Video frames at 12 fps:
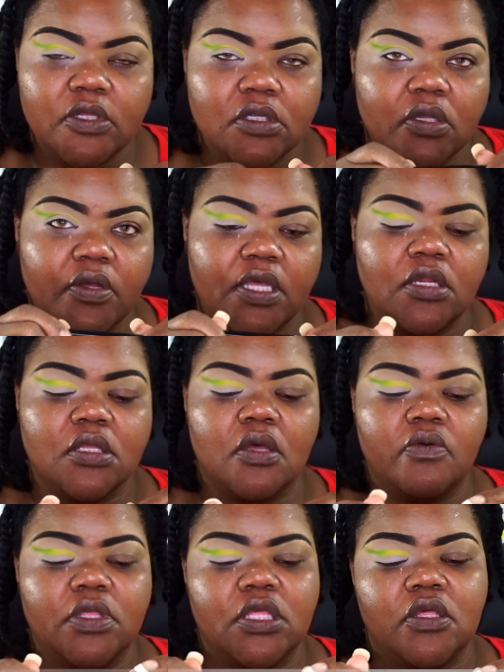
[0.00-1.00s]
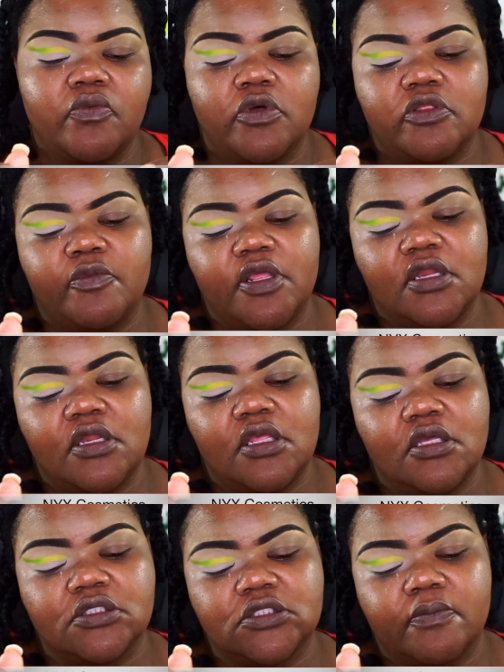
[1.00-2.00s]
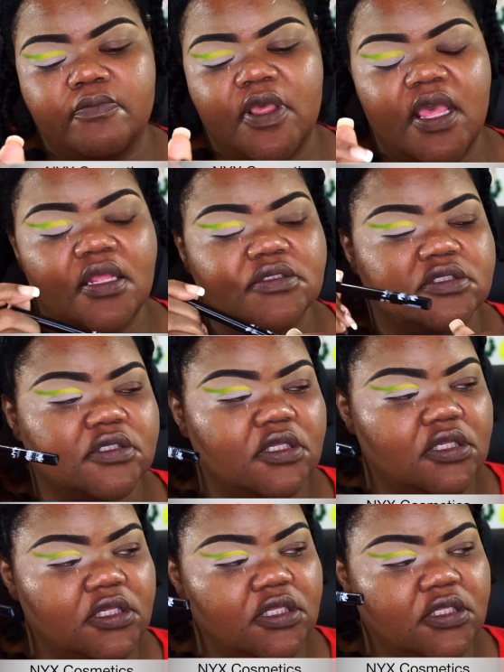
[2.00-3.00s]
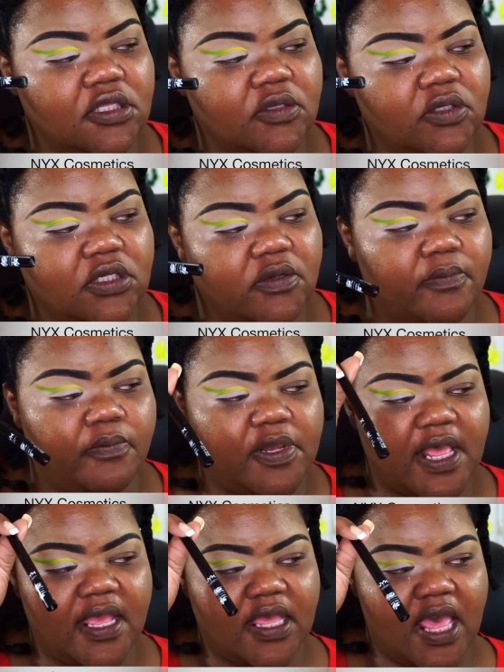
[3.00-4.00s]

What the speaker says: gonna go ahead and go in with my NYX Matte Liquid Black